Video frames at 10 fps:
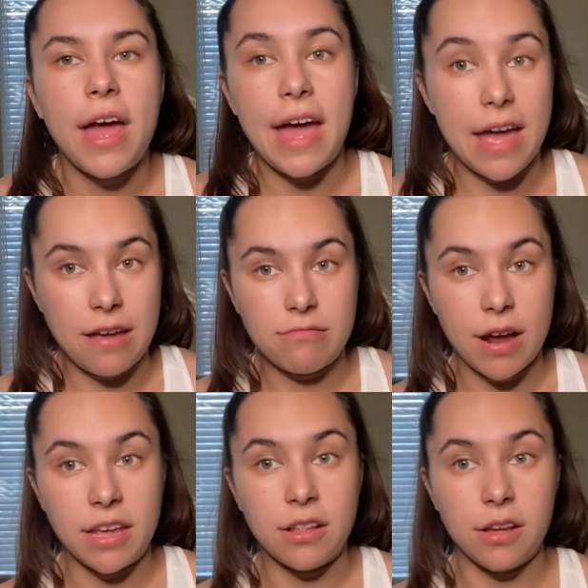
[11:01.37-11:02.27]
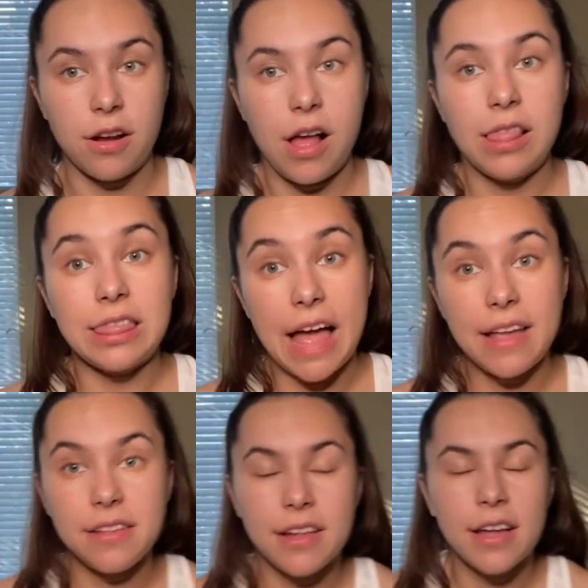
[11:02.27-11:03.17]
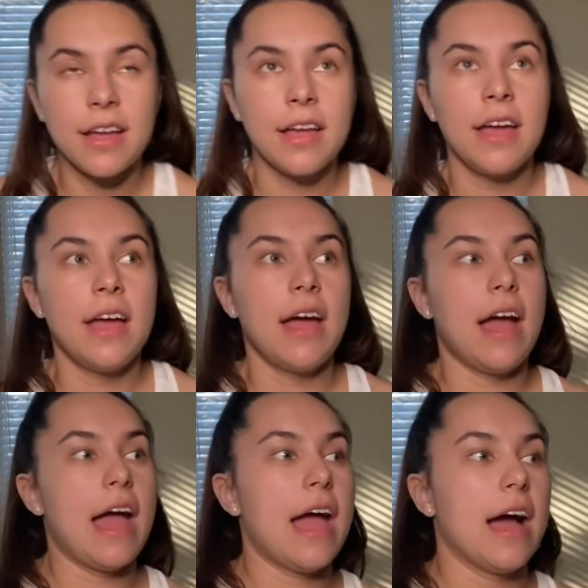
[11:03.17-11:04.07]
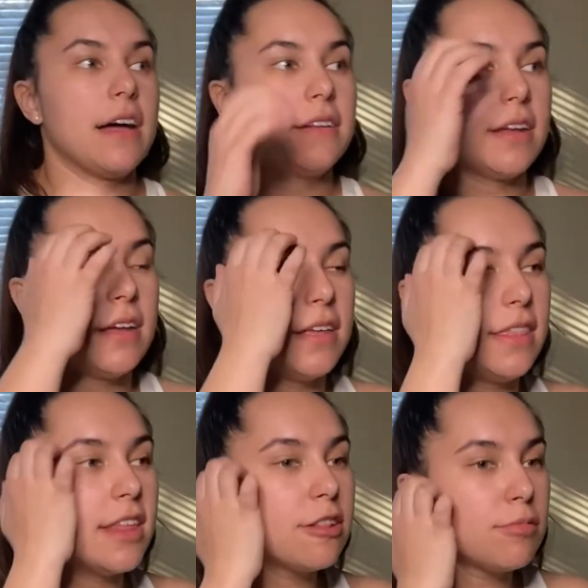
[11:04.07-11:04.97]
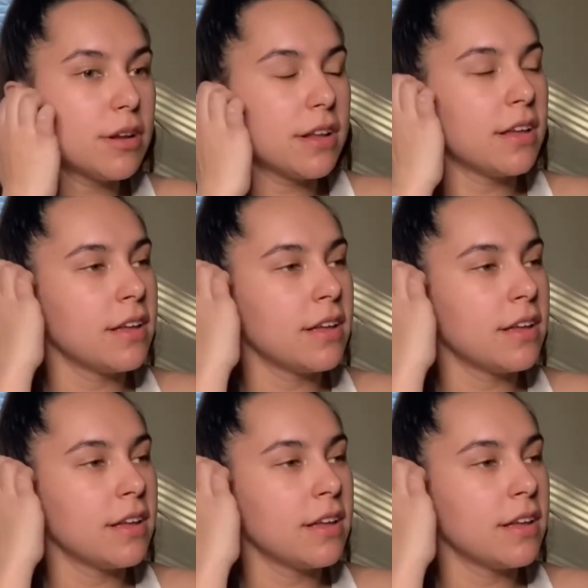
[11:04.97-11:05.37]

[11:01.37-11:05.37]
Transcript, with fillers: a regular lunge. And this one